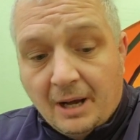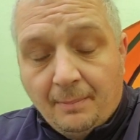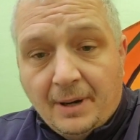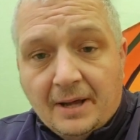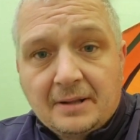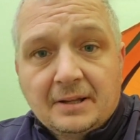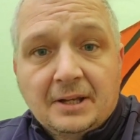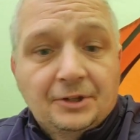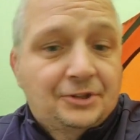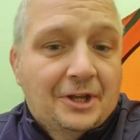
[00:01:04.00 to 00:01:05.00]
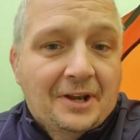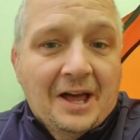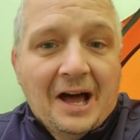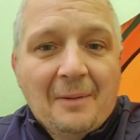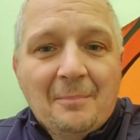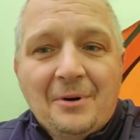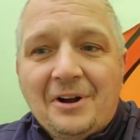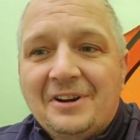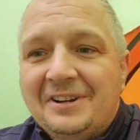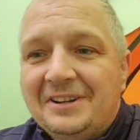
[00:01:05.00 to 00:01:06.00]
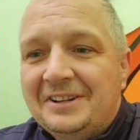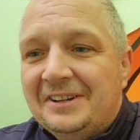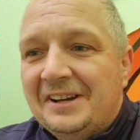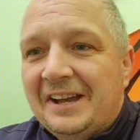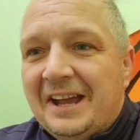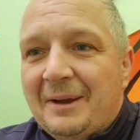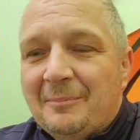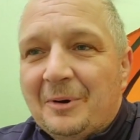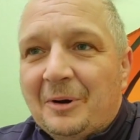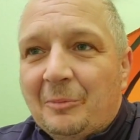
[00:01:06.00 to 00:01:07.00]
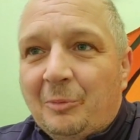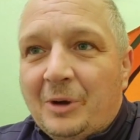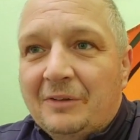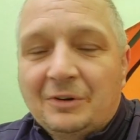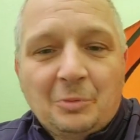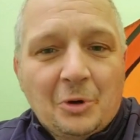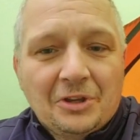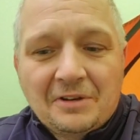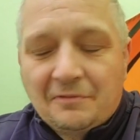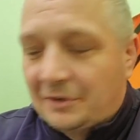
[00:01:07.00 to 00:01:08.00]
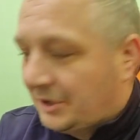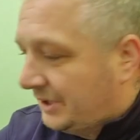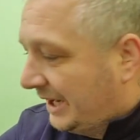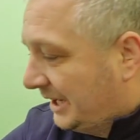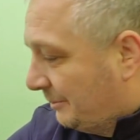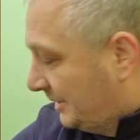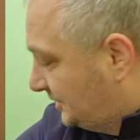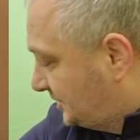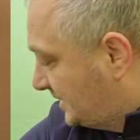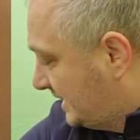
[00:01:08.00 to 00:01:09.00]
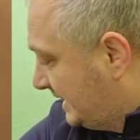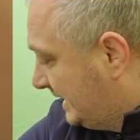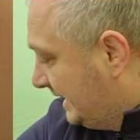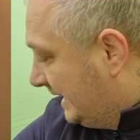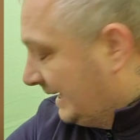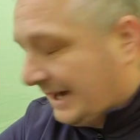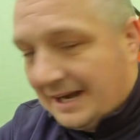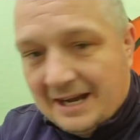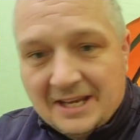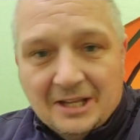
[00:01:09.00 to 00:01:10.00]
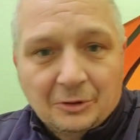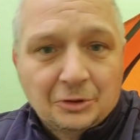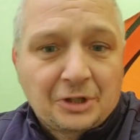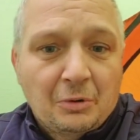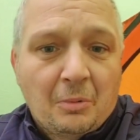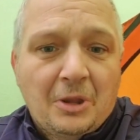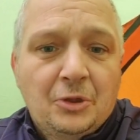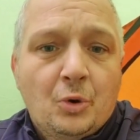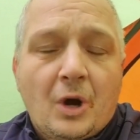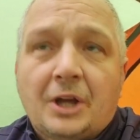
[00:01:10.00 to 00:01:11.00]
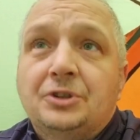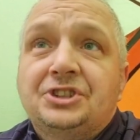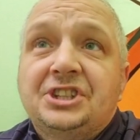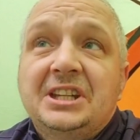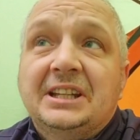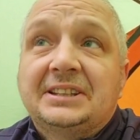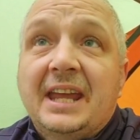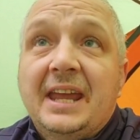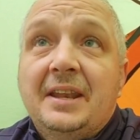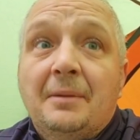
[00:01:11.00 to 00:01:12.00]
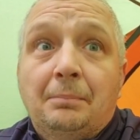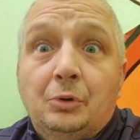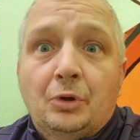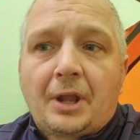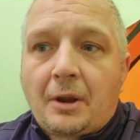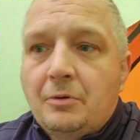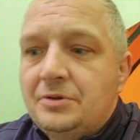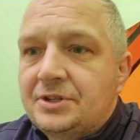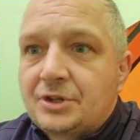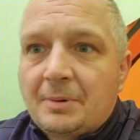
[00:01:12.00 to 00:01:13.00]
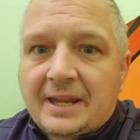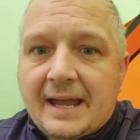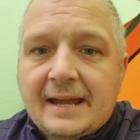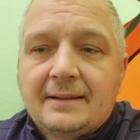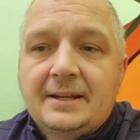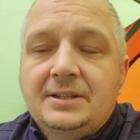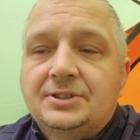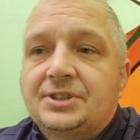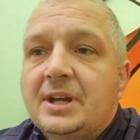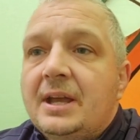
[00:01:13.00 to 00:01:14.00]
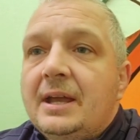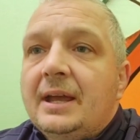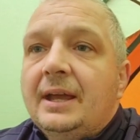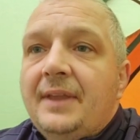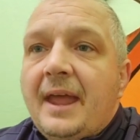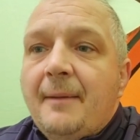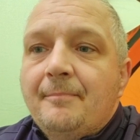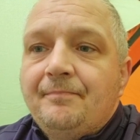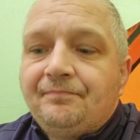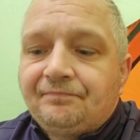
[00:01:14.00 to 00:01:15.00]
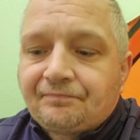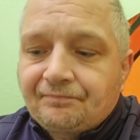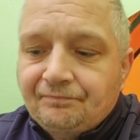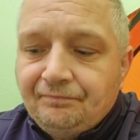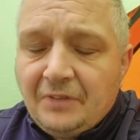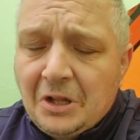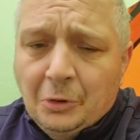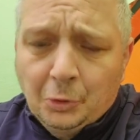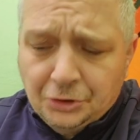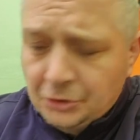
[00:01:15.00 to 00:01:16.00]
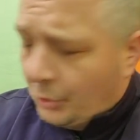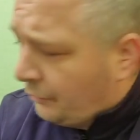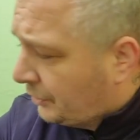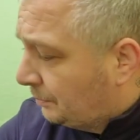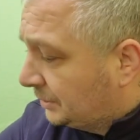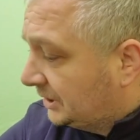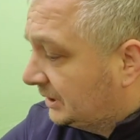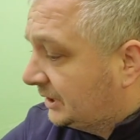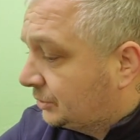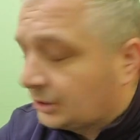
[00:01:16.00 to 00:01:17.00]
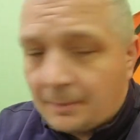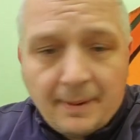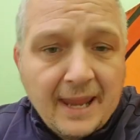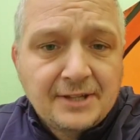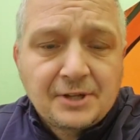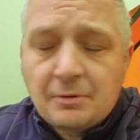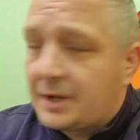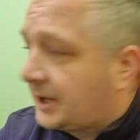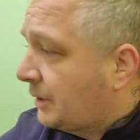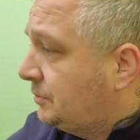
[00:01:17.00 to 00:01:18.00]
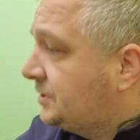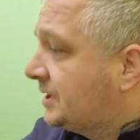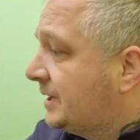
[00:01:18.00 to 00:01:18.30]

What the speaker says: apparently there's an amber weather warning for high winds. I looked out the window, I could see the tent blowing around. Some of the guylines had loosened off completely, took the pegs out the ground.